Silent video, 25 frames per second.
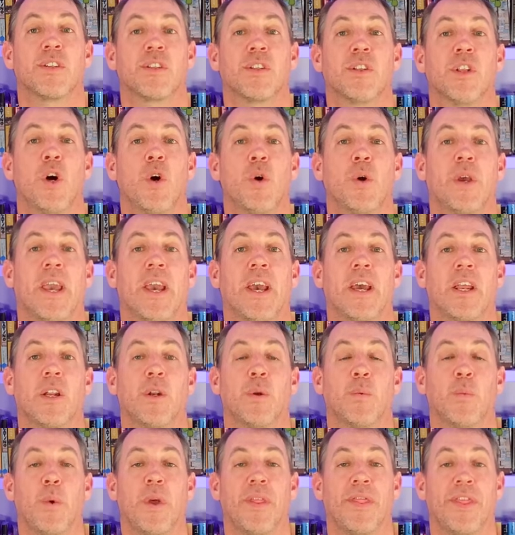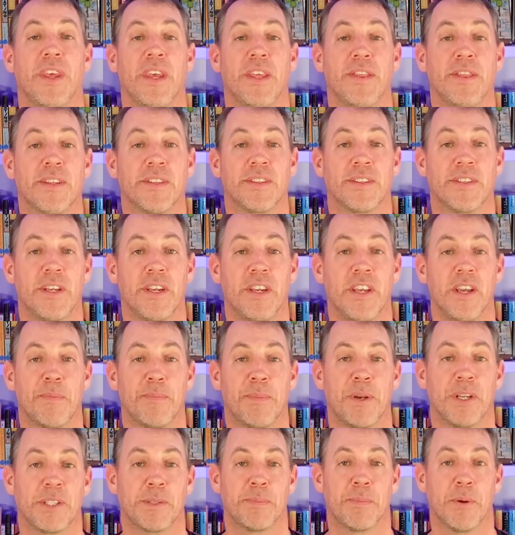located within the city of
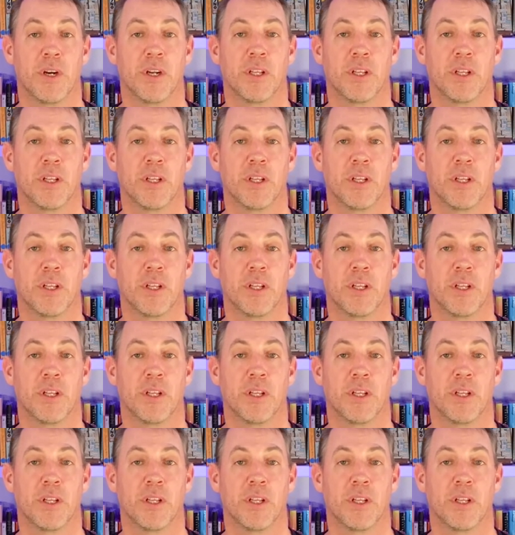Pittsburgh